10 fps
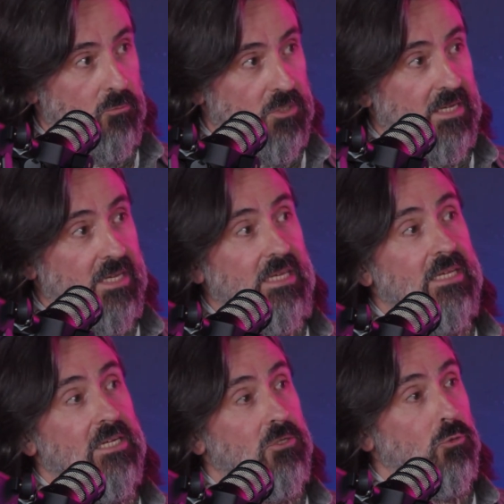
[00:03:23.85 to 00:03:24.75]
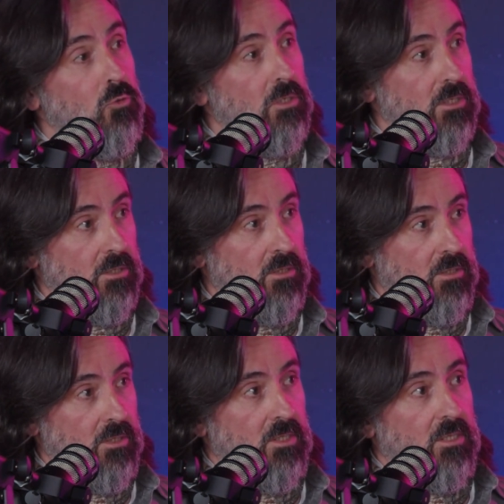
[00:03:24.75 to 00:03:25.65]
was a key in a door
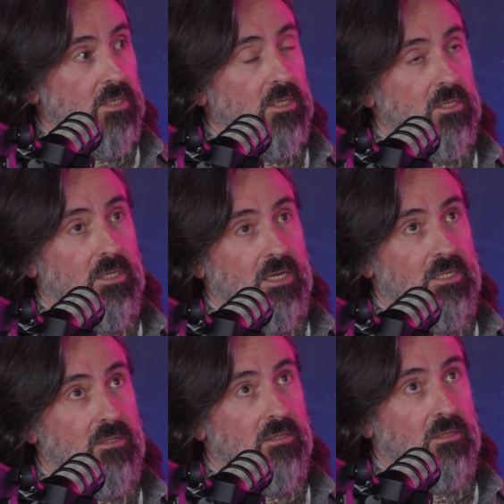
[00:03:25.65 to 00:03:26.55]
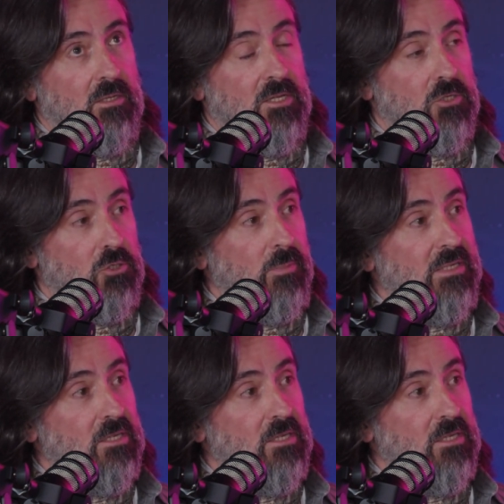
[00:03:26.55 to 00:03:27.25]
that had hitherto been